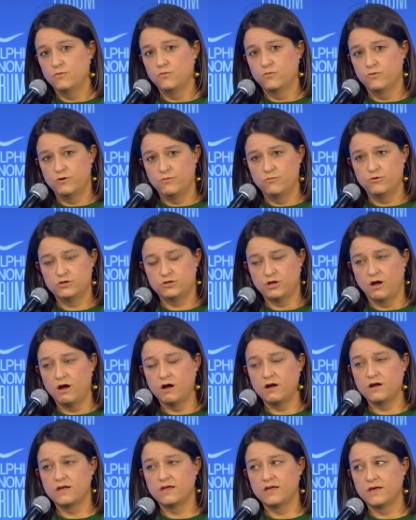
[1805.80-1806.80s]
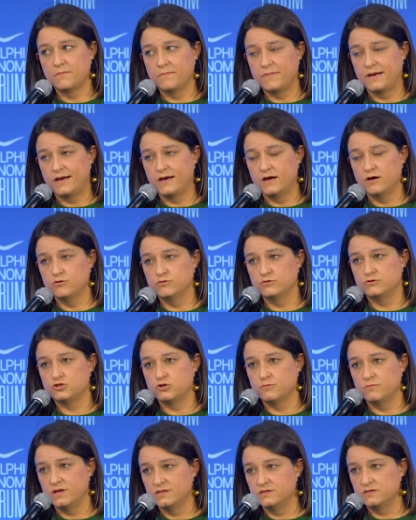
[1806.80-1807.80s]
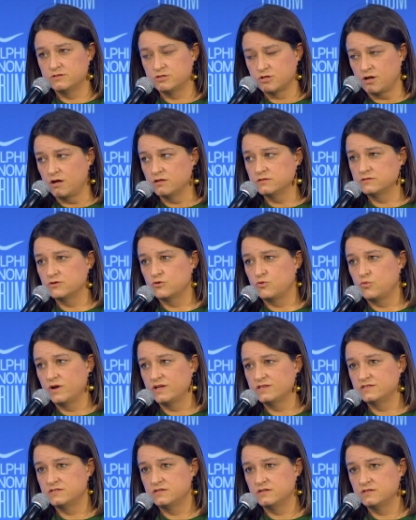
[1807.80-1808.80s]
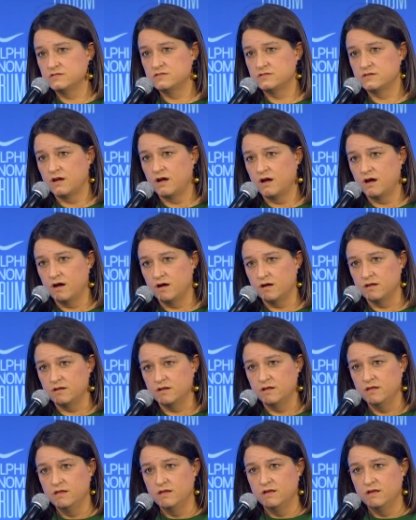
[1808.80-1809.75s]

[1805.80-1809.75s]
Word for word: we're, we're, talking about tremendous consequences on,